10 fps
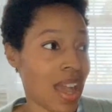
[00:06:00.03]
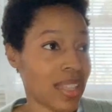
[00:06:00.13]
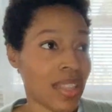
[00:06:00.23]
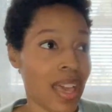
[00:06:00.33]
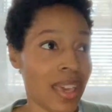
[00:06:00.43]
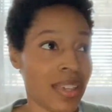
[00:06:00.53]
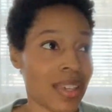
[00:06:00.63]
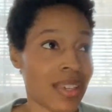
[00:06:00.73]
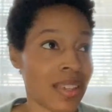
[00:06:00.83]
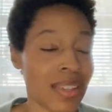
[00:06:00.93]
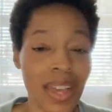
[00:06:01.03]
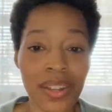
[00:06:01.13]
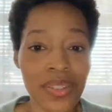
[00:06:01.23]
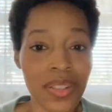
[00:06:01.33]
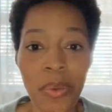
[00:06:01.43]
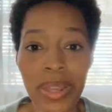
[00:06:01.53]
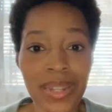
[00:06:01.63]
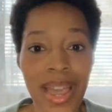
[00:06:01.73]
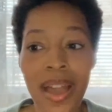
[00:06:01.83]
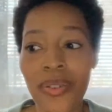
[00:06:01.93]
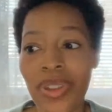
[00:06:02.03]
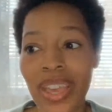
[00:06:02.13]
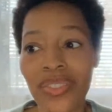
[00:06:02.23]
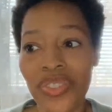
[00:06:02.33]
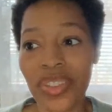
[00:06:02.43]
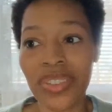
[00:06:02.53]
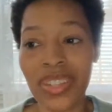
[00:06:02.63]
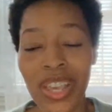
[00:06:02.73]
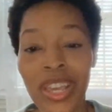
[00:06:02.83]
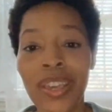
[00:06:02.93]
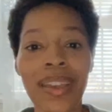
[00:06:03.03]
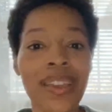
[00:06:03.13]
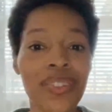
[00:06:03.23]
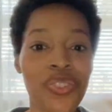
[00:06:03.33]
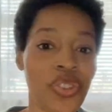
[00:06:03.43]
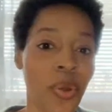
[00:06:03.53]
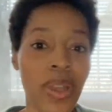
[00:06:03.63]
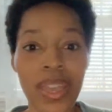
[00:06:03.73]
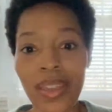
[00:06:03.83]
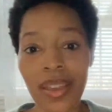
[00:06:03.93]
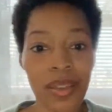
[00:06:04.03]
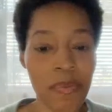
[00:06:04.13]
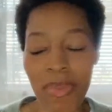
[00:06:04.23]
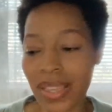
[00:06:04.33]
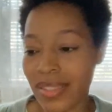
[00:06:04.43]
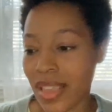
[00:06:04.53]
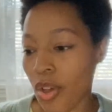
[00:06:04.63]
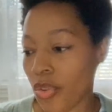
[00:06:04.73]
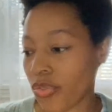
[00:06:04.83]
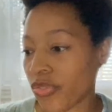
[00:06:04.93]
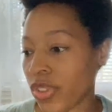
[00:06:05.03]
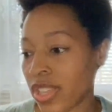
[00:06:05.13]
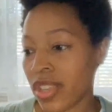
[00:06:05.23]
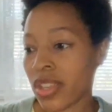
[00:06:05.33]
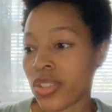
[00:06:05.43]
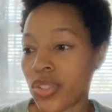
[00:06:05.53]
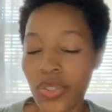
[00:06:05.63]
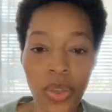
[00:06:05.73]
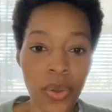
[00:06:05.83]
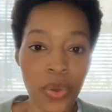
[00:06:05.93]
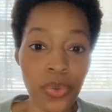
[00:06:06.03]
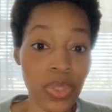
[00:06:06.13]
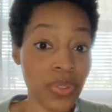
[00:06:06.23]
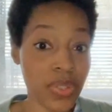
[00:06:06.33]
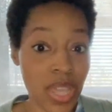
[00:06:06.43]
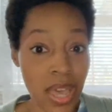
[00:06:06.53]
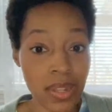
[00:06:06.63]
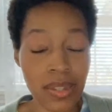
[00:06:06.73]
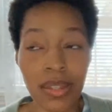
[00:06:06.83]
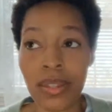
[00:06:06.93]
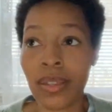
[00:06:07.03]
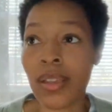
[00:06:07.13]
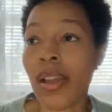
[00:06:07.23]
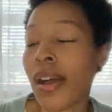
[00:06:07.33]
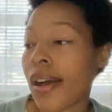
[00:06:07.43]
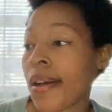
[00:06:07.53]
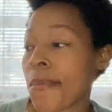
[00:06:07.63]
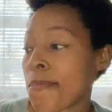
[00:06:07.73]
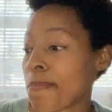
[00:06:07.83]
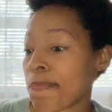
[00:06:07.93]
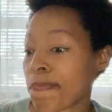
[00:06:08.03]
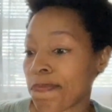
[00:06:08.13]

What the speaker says: like kind of slowing down and just enjoying myself. So there's that. Um,